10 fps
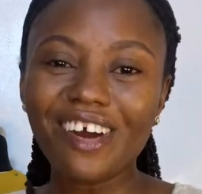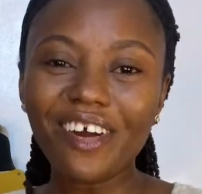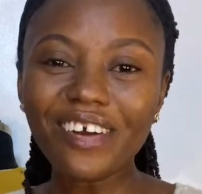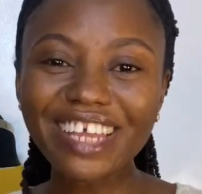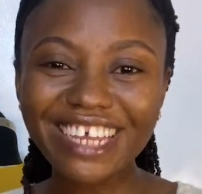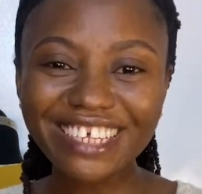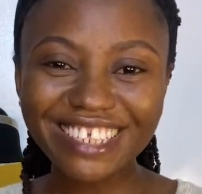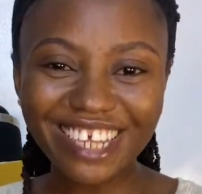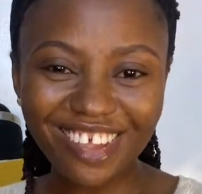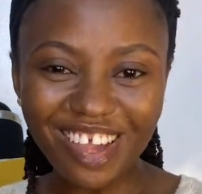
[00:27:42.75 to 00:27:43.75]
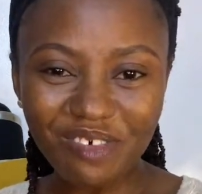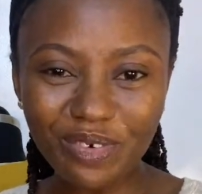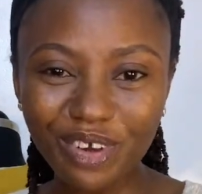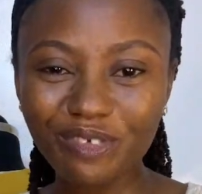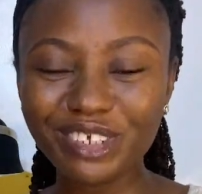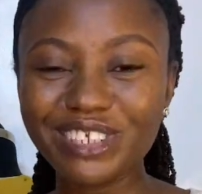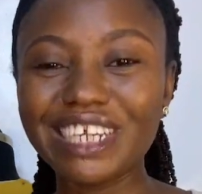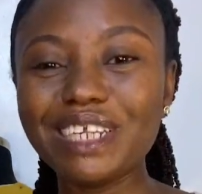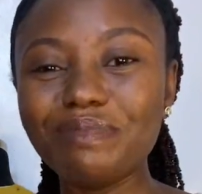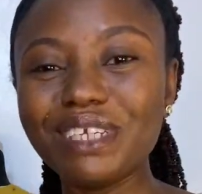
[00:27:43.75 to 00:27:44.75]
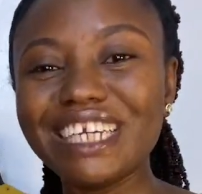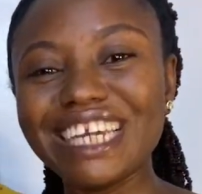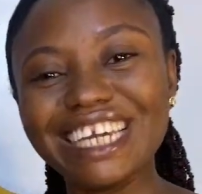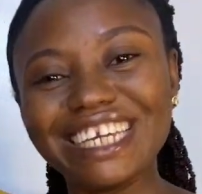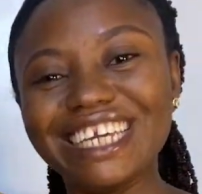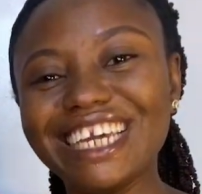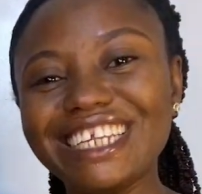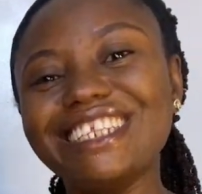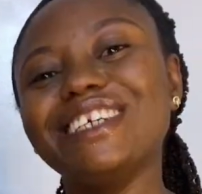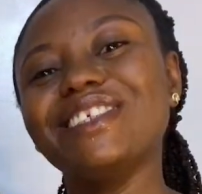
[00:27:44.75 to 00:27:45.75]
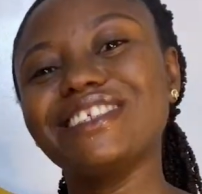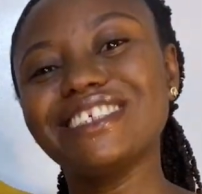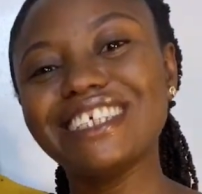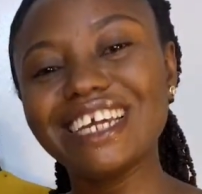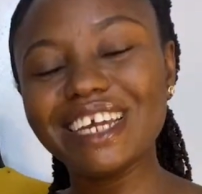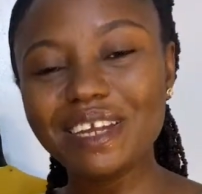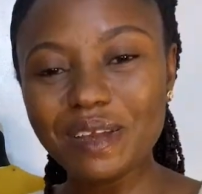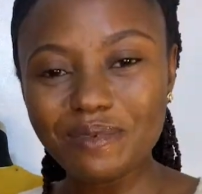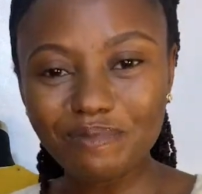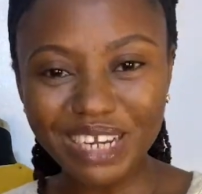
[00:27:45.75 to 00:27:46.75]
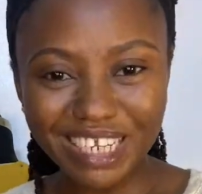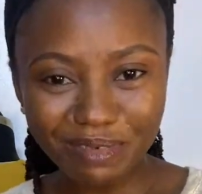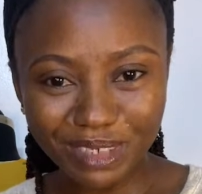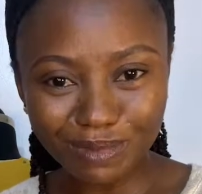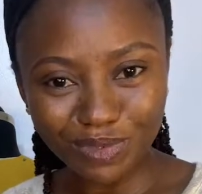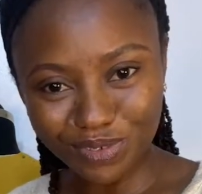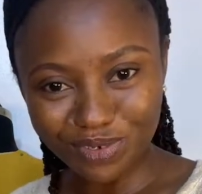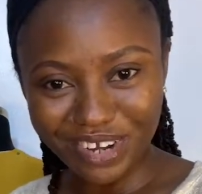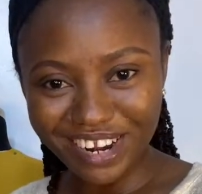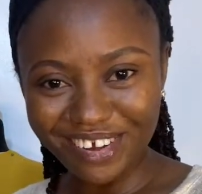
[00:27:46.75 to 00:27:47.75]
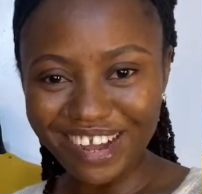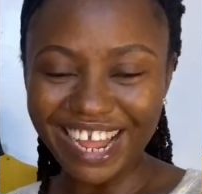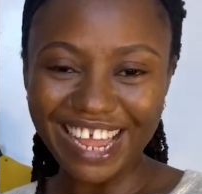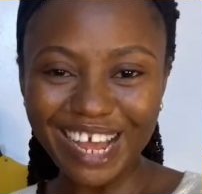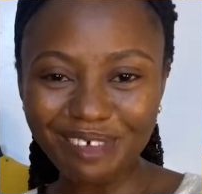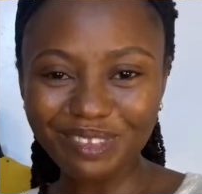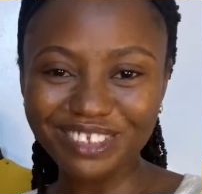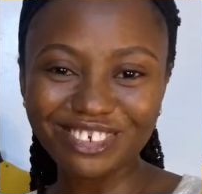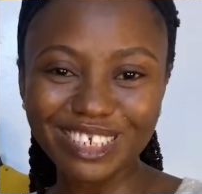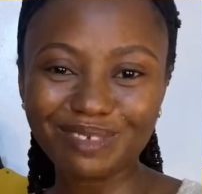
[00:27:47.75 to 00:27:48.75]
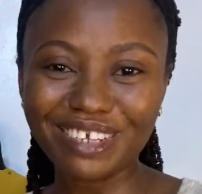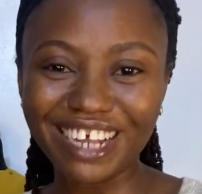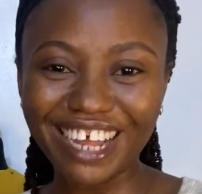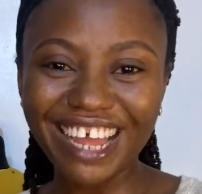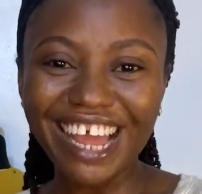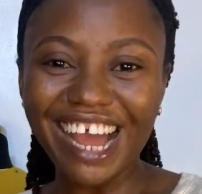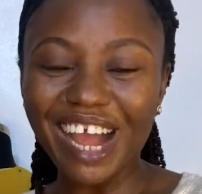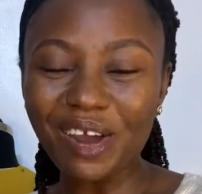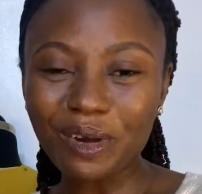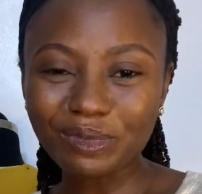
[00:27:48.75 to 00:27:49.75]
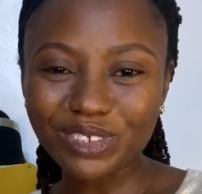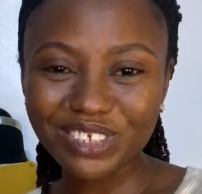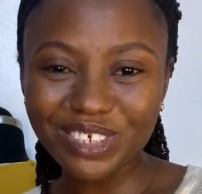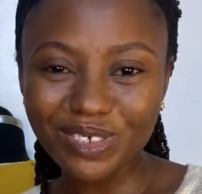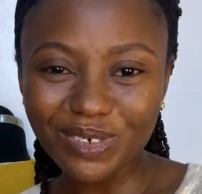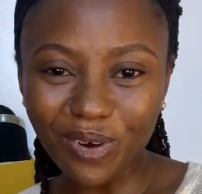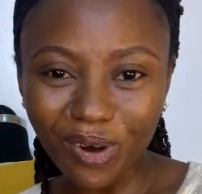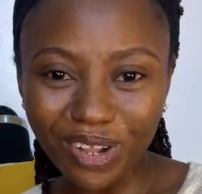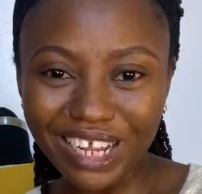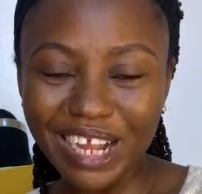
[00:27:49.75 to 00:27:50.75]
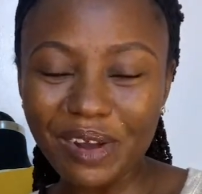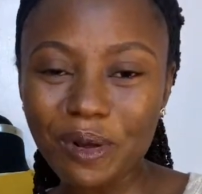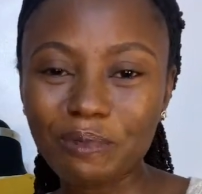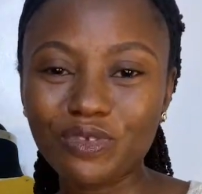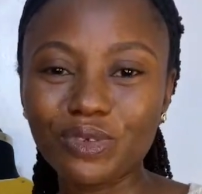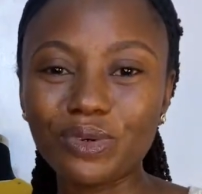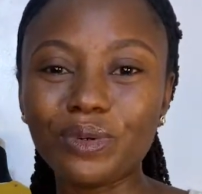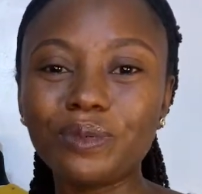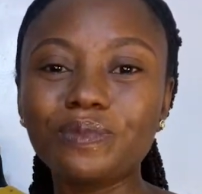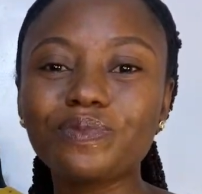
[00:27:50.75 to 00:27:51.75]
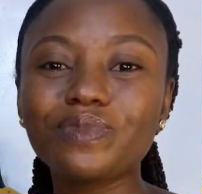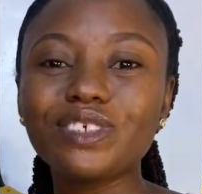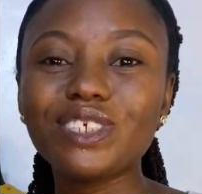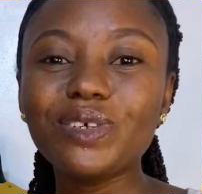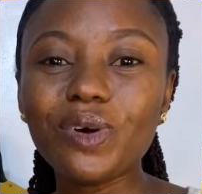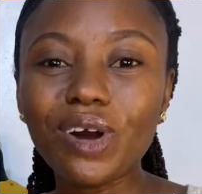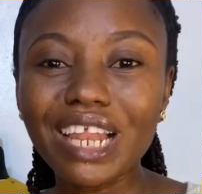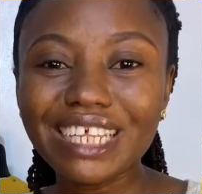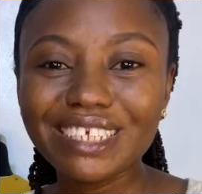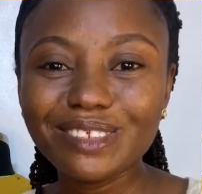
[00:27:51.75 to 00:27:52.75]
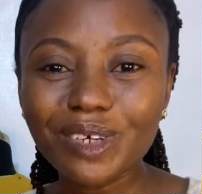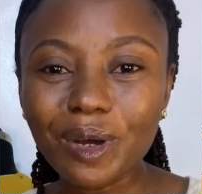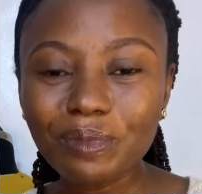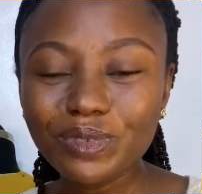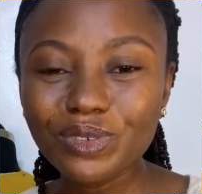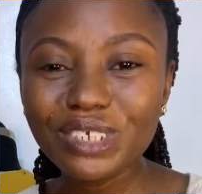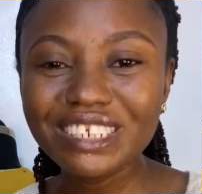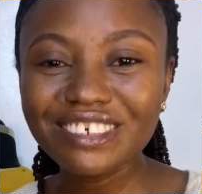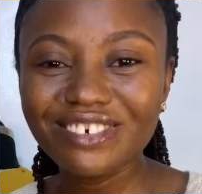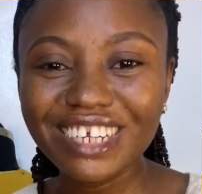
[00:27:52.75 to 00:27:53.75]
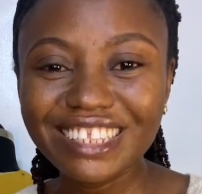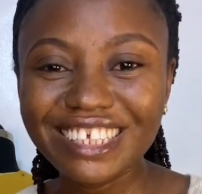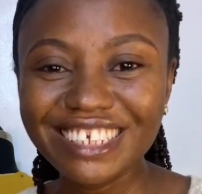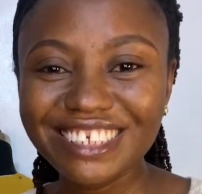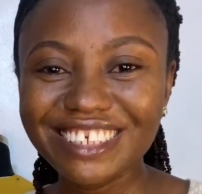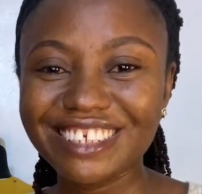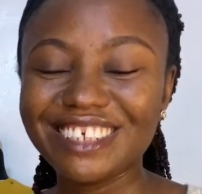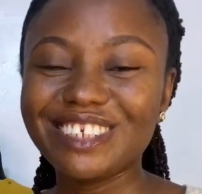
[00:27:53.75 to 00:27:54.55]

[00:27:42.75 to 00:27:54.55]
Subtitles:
Okay, thank you everyone for joining me again today. My name is Mutsunrayo. I am the dressmaker. I hope to see you all. I hope to see you all at the top doing great things,